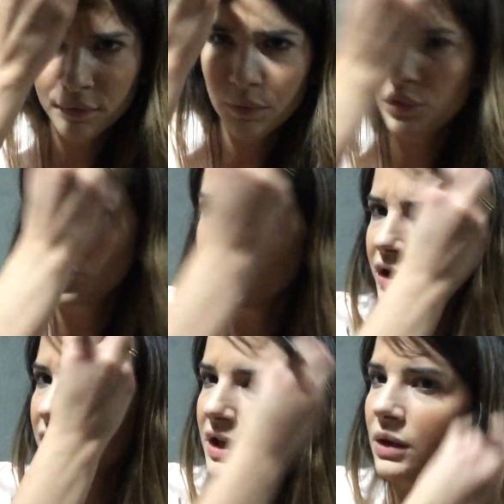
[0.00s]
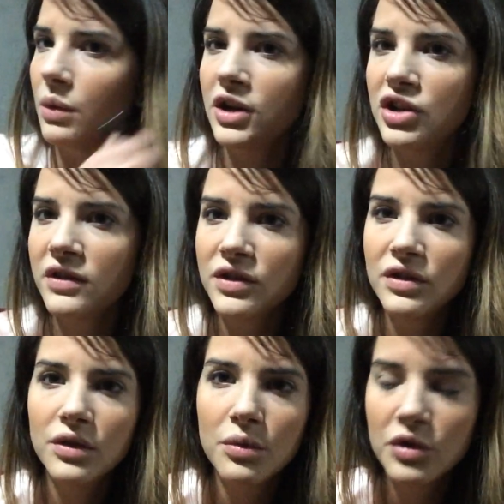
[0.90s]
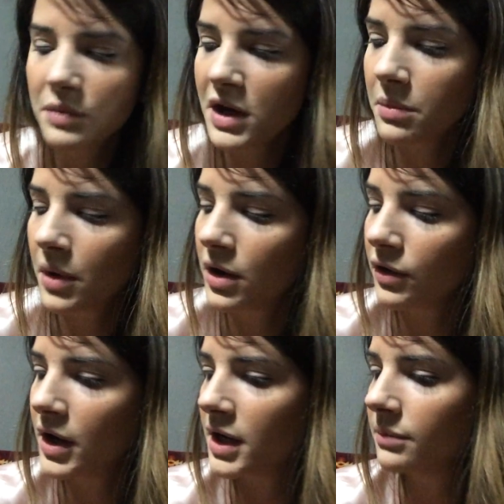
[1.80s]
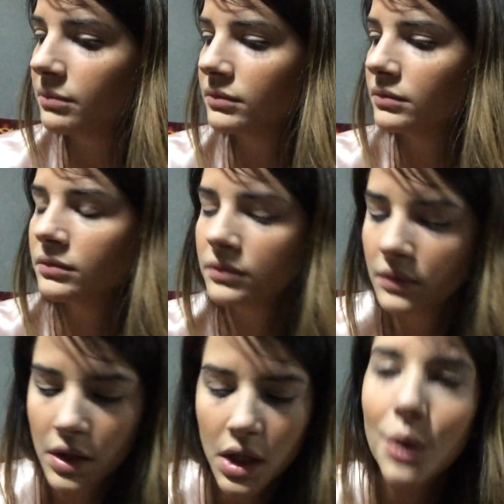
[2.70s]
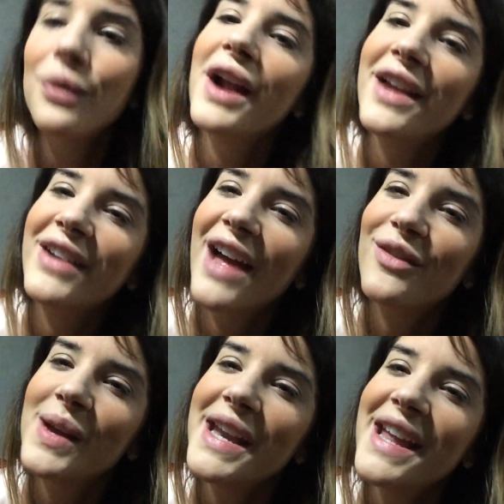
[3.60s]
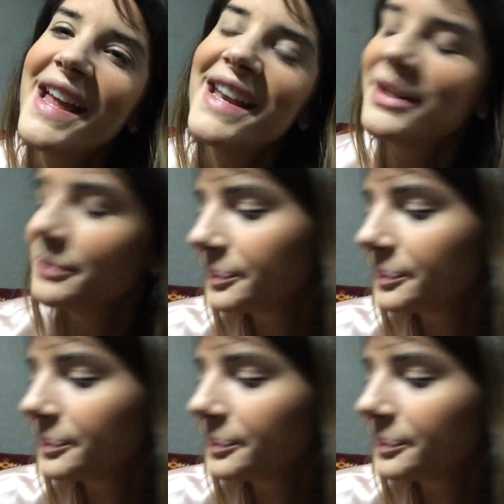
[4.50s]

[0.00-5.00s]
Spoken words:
I'm sure you're all thinking, why does she have so much makeup on already? We're not even halfway done.